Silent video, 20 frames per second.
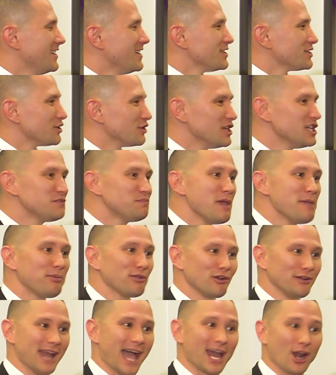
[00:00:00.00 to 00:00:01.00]
So these
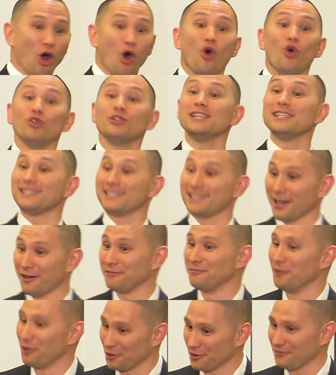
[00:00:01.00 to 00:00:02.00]
people are not only
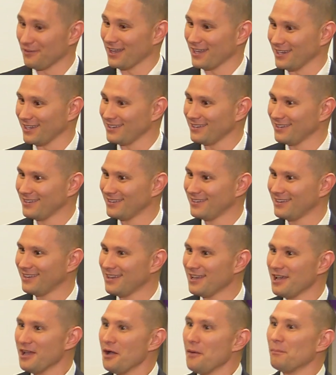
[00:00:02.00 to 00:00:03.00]
self-motivated,
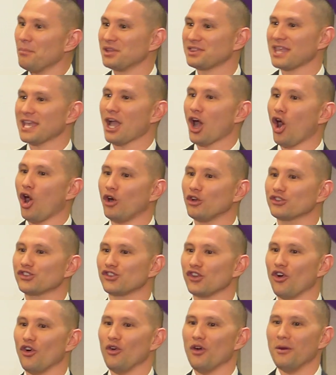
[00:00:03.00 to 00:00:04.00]
but they
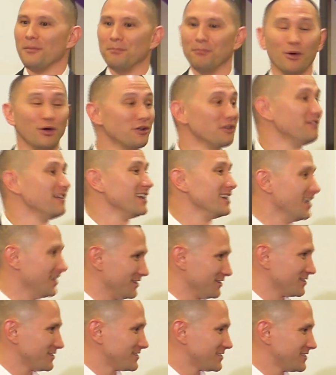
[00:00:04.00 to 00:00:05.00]
also motivate
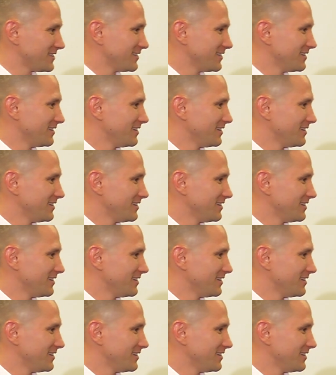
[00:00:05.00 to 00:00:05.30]
others.